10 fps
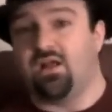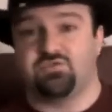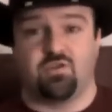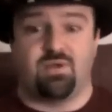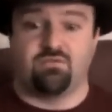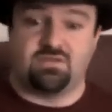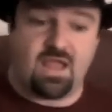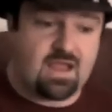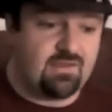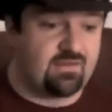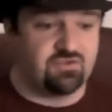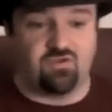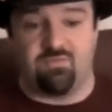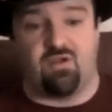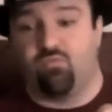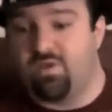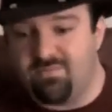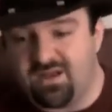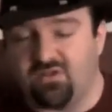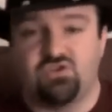I'll joke about gays, I'll joke about
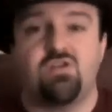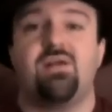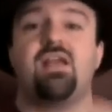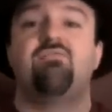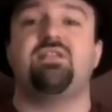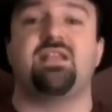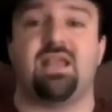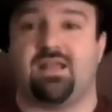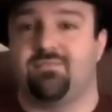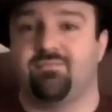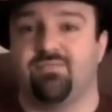women, I'll joke about everything.